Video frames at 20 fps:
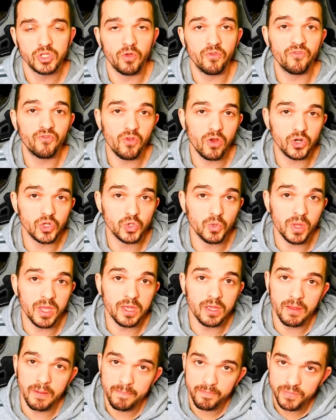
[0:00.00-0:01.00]
So if you are
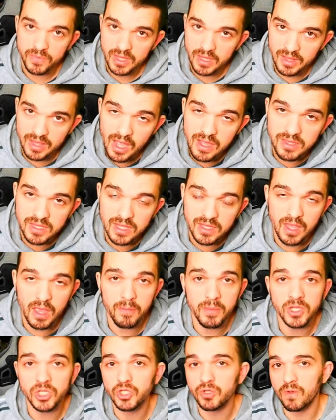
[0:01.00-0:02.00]
doing lightning
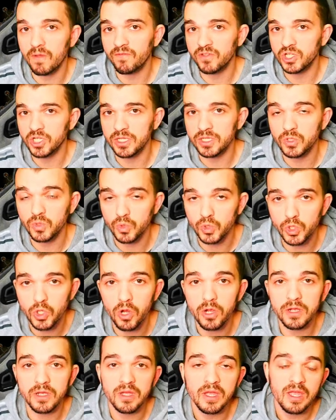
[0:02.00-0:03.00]
damage, you have a chance to
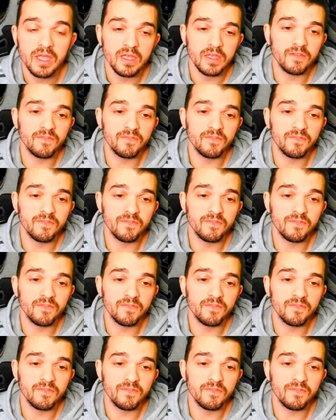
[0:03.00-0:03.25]
shock.